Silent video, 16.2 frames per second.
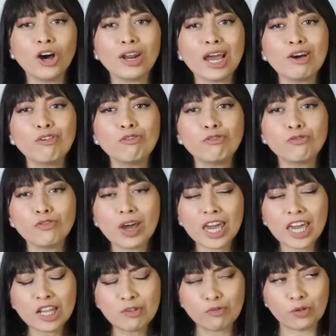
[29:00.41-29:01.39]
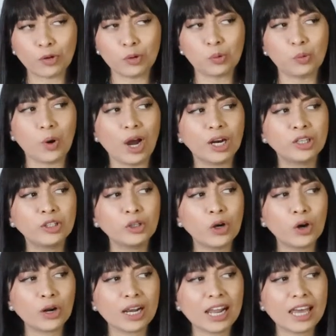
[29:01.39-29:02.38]
a faithful one,
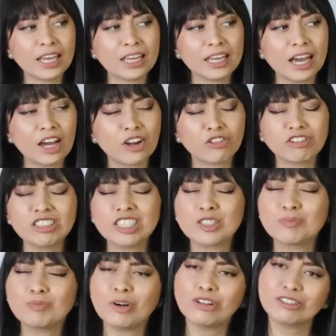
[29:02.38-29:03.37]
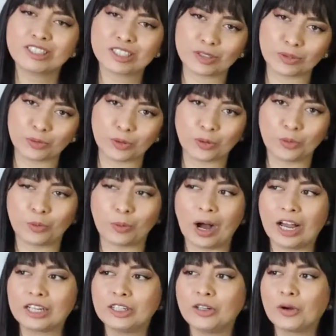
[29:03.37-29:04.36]
not like a responsible
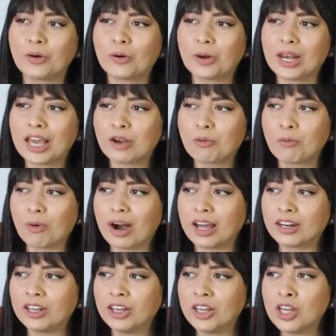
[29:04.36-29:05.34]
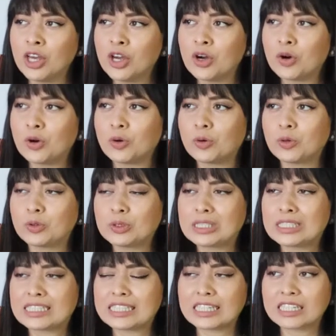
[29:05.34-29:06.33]
one, not like one who
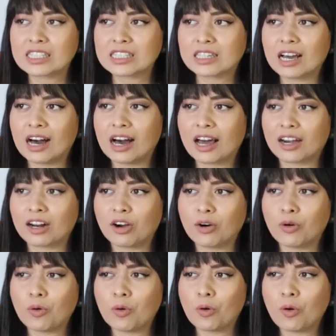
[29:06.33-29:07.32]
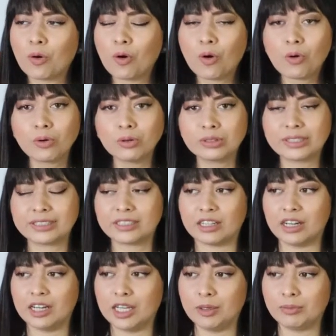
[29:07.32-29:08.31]
seeks God all the
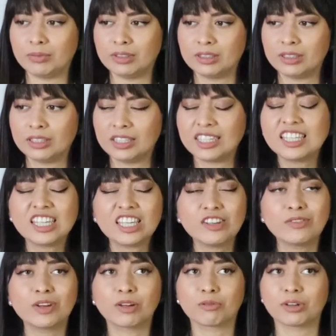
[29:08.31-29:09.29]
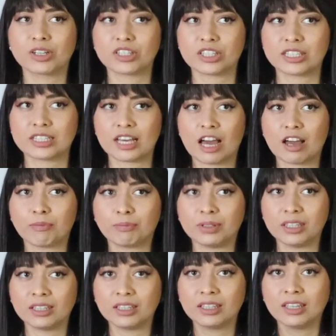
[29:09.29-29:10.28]
time, even when she's
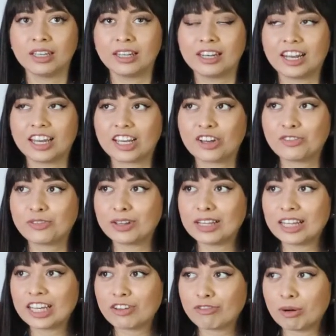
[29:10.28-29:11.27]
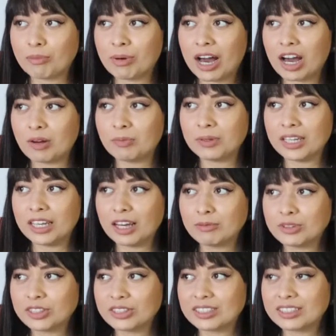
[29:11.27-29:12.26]
happy. Like, I feel like if I'm happy,
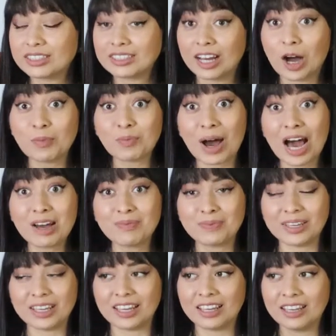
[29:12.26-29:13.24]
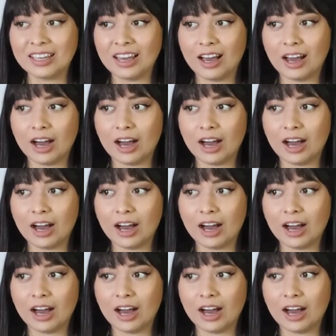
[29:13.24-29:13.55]
I'm happy.